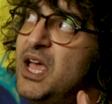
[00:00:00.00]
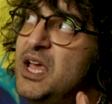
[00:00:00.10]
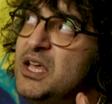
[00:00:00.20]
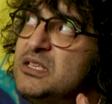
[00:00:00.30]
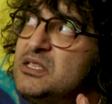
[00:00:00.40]

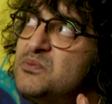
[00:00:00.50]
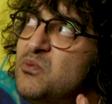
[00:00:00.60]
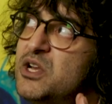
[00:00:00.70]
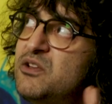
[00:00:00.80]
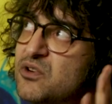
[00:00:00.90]
is
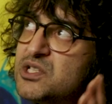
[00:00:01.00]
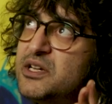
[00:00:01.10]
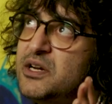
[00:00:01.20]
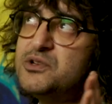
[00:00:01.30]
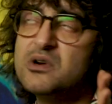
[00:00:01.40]
when you first
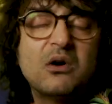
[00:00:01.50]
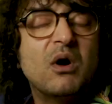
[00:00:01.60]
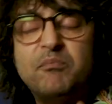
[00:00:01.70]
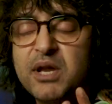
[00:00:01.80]
hear it, you can't quite